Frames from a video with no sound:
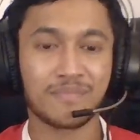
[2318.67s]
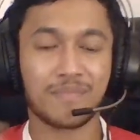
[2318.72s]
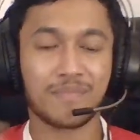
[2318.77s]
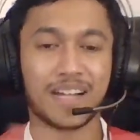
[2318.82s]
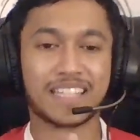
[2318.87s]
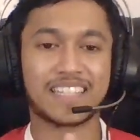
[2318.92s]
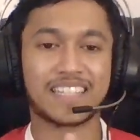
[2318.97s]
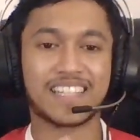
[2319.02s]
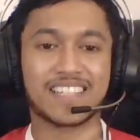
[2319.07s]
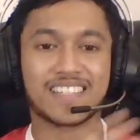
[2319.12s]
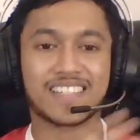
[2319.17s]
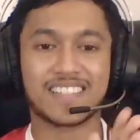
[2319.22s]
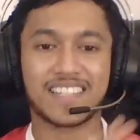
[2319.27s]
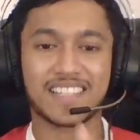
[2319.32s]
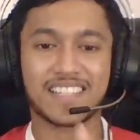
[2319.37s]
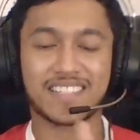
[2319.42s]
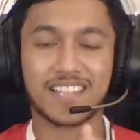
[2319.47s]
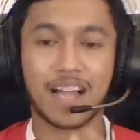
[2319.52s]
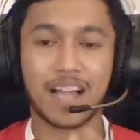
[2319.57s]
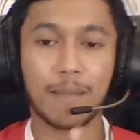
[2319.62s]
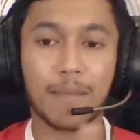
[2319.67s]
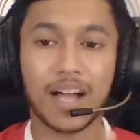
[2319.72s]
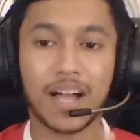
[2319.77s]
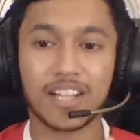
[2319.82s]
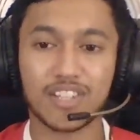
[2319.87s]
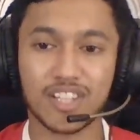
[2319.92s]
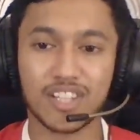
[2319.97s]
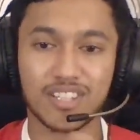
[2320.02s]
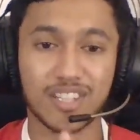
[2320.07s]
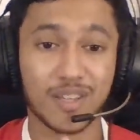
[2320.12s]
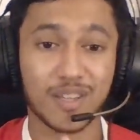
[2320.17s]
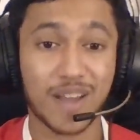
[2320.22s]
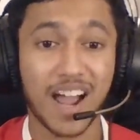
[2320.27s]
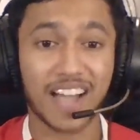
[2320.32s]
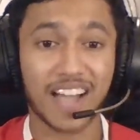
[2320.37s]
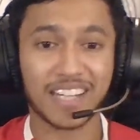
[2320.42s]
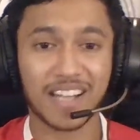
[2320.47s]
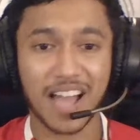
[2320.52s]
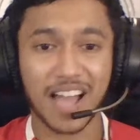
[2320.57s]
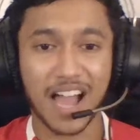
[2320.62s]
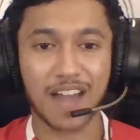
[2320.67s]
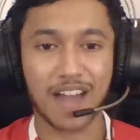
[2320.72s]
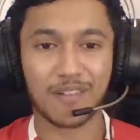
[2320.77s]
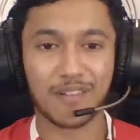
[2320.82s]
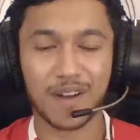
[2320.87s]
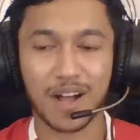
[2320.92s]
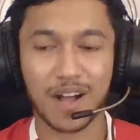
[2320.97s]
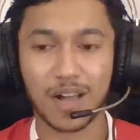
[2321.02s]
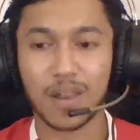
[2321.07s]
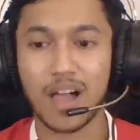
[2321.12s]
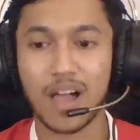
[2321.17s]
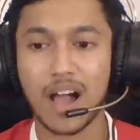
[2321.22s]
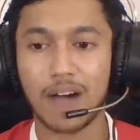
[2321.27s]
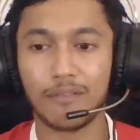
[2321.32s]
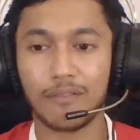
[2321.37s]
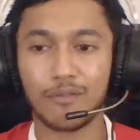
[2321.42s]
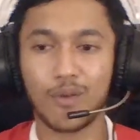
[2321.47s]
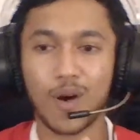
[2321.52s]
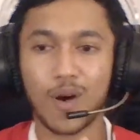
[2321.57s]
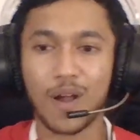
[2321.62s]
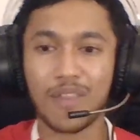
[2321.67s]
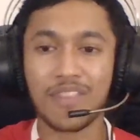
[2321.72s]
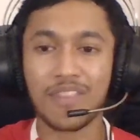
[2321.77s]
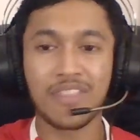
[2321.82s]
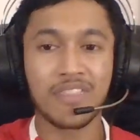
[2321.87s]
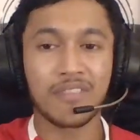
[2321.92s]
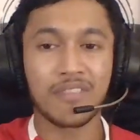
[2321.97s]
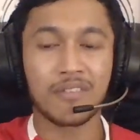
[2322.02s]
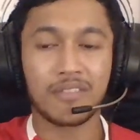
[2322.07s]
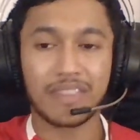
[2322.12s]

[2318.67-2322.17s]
But yes, this time Manchester United and Ronaldo have won.